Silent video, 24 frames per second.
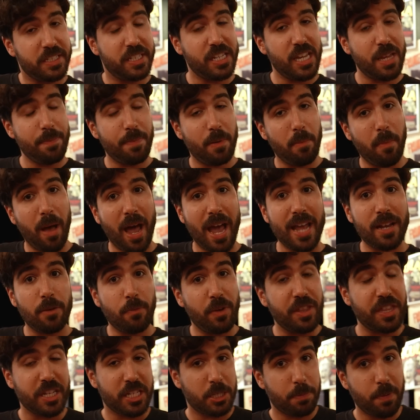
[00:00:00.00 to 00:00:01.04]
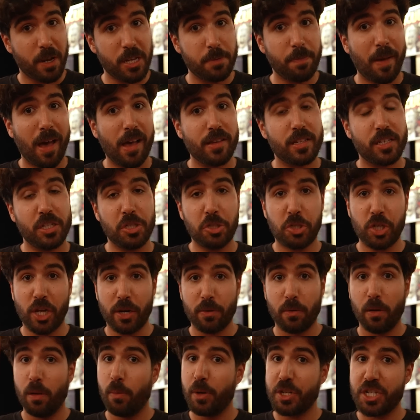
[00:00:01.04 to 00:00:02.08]
to keep in mind with Express Pass in
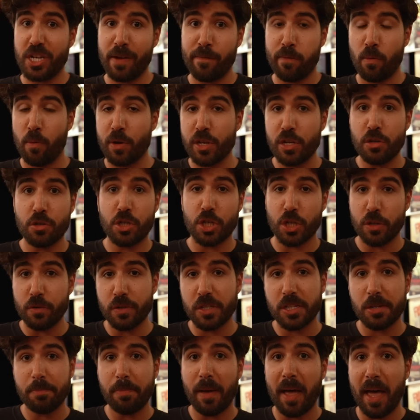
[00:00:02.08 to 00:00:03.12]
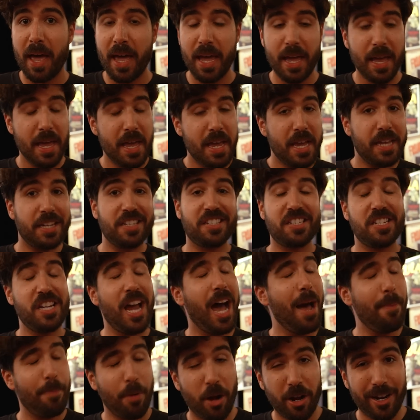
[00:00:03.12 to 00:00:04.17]
general, whichever one you choose to buy, it is
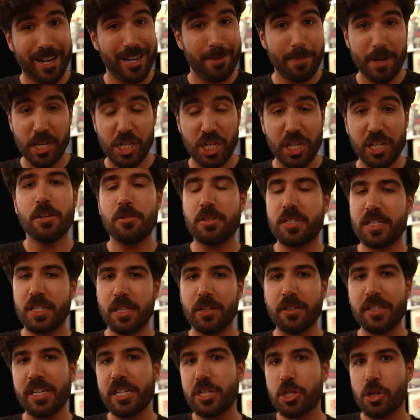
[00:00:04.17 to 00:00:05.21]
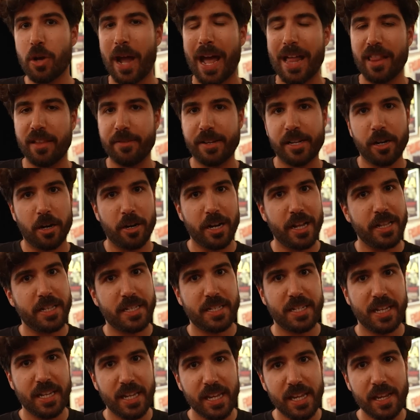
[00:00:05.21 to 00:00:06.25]
not park admission. You still need your Halloween Horror Nights
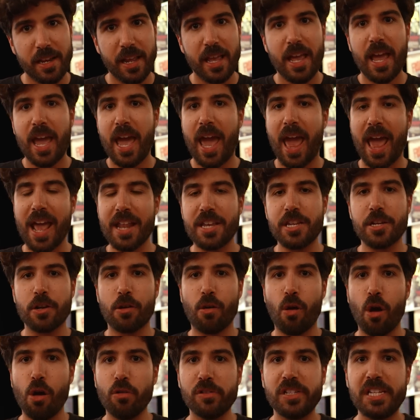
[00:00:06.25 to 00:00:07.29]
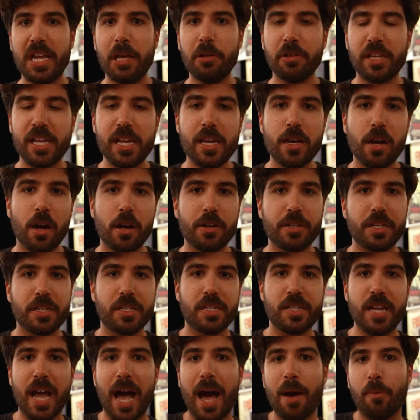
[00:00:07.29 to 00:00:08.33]
ticket, and your hotel key card does
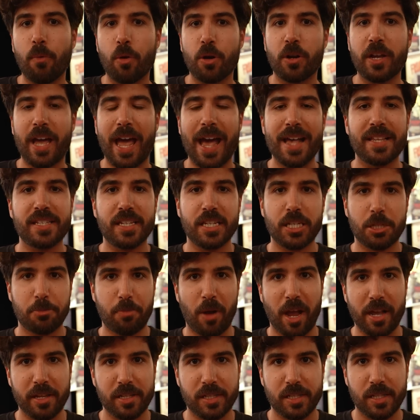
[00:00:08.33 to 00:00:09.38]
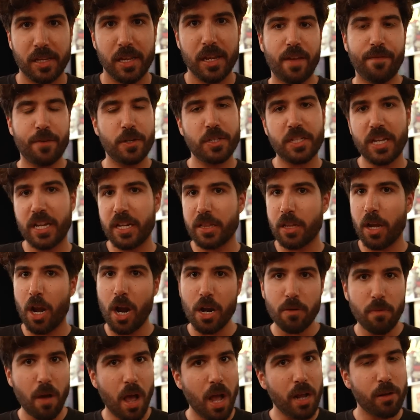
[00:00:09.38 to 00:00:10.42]
not work as Express. If you're staying at the
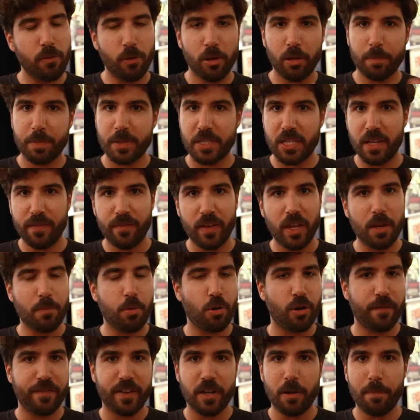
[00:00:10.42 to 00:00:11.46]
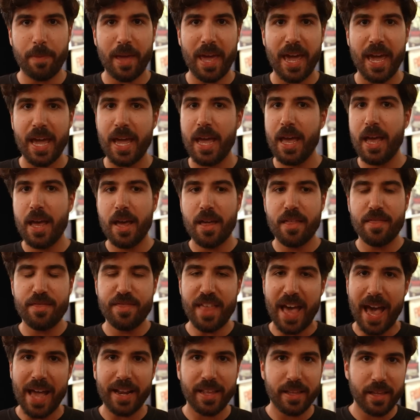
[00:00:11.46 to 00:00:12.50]
Hard Rock, Royal Pacific, Portofino Bay,
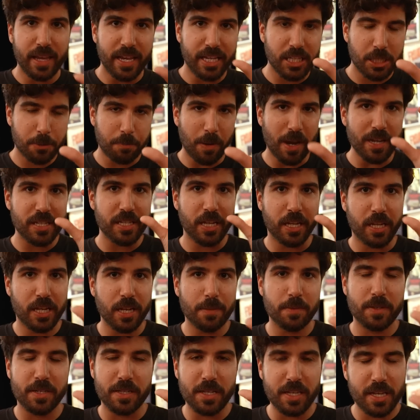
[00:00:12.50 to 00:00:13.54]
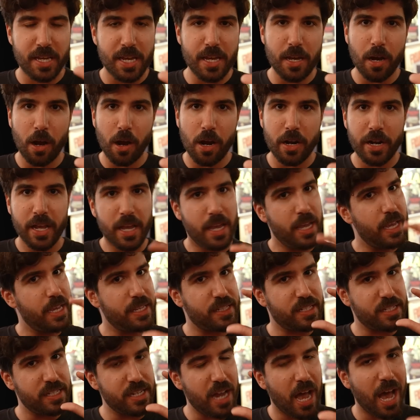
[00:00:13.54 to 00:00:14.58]
that Express that comes in the key card
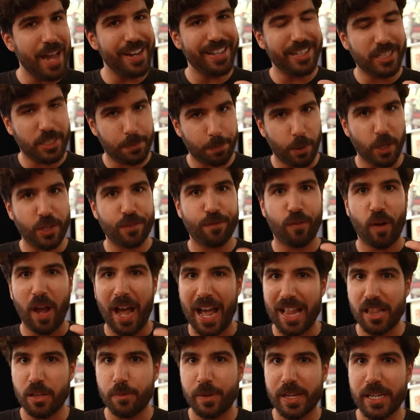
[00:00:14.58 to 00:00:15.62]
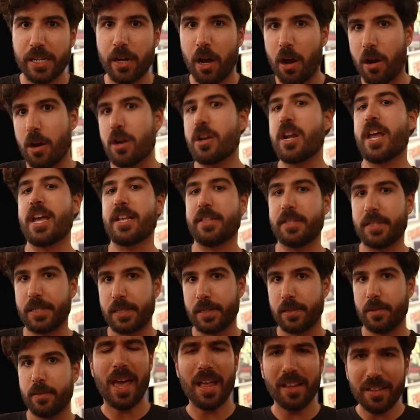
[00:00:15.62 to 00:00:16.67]
is not Express for Halloween Horror
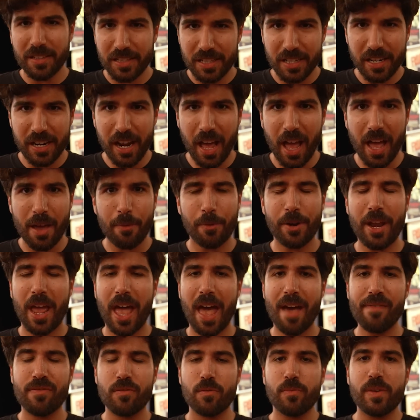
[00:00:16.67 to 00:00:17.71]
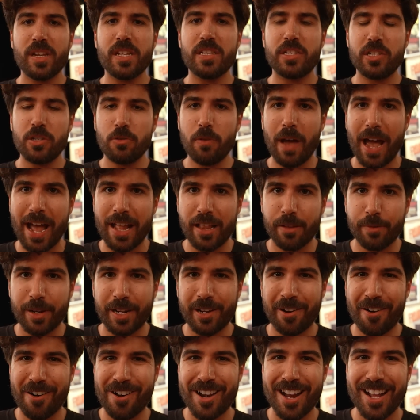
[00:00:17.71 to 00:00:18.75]
Nights. Ellison and I, whenever we do Halloween
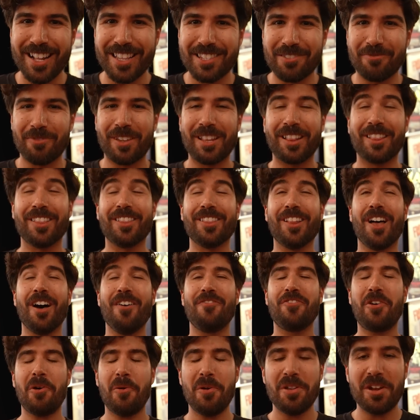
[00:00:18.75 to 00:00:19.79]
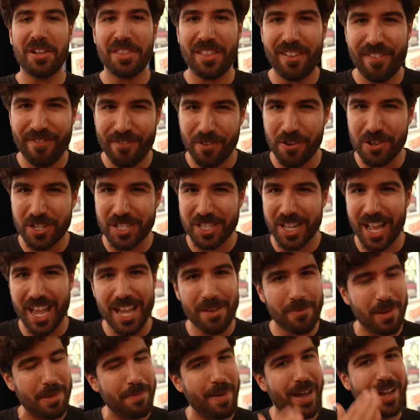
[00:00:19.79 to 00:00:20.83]
Horror Nights, we love going on the first night.
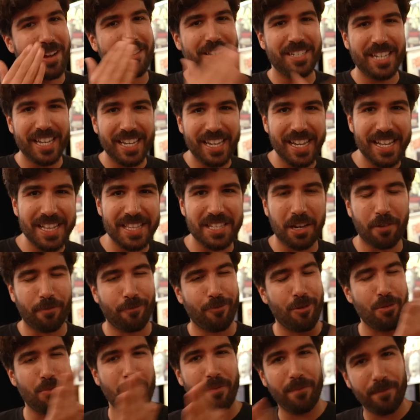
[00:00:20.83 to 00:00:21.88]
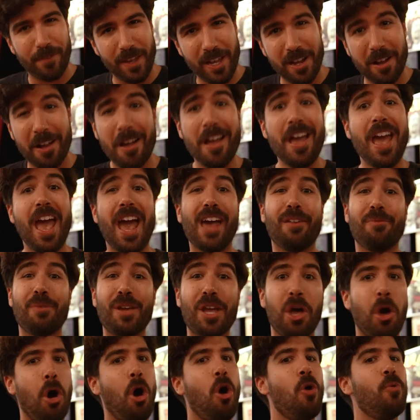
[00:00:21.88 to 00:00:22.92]
We buy our tickets, our frequent fear, and
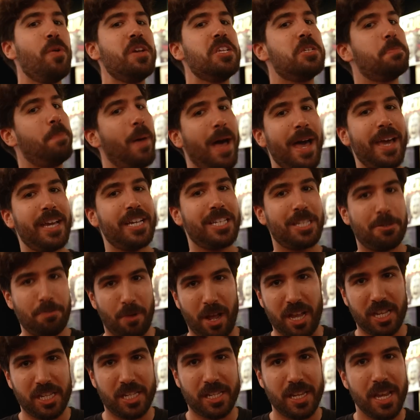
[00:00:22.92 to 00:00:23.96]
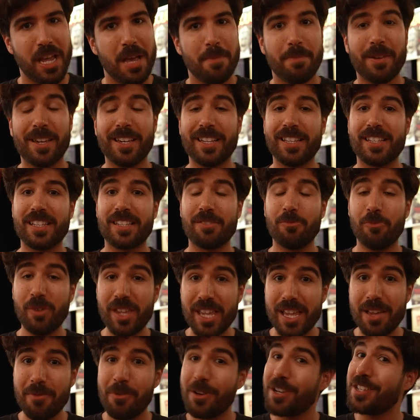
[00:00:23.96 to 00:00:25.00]
we always buy Express because
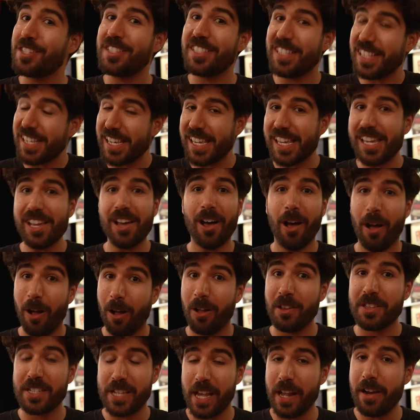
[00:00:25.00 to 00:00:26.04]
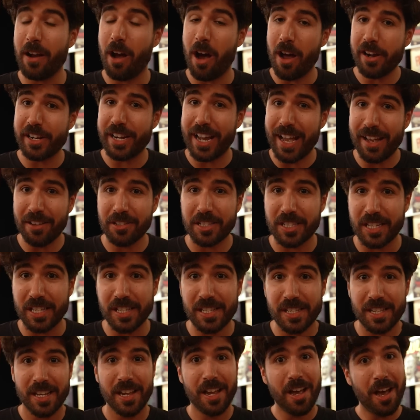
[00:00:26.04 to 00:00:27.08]
we want to see all 10 haunted
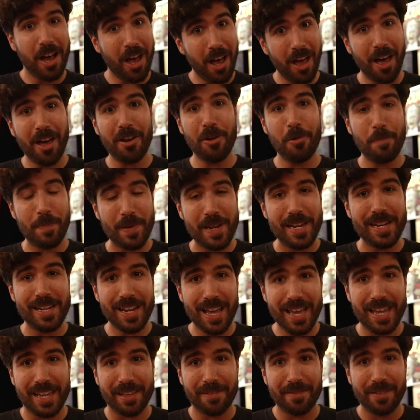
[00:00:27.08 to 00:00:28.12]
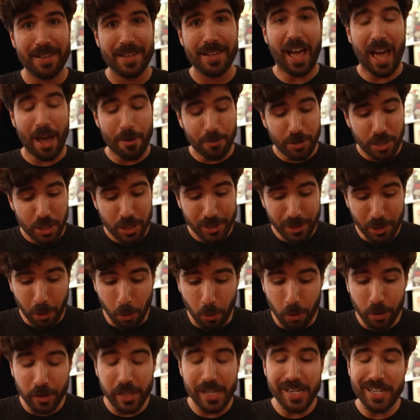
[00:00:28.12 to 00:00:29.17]
houses on opening night. I would
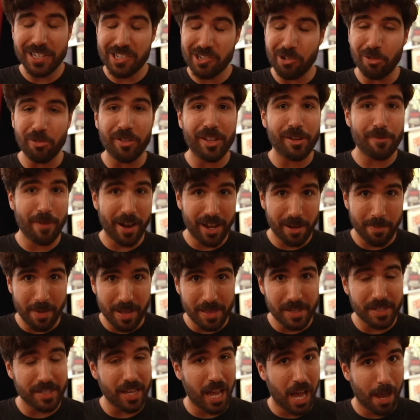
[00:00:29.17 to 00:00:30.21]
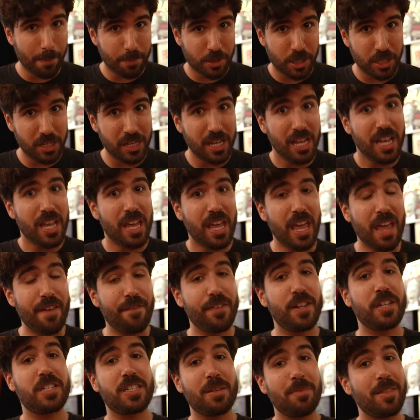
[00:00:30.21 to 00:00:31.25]
totally recommend this option if
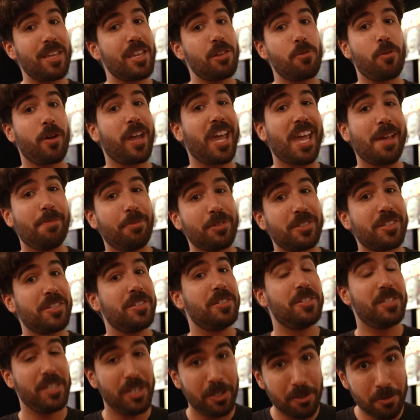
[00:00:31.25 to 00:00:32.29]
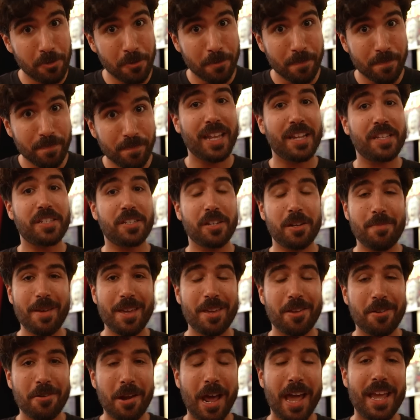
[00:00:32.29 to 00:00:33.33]
it is something you are able to do. It is gonna
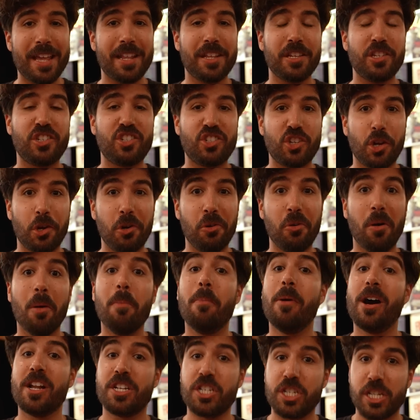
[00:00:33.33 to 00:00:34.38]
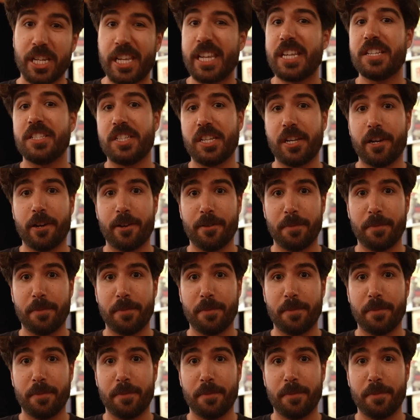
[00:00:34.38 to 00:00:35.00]
make your night so much easier.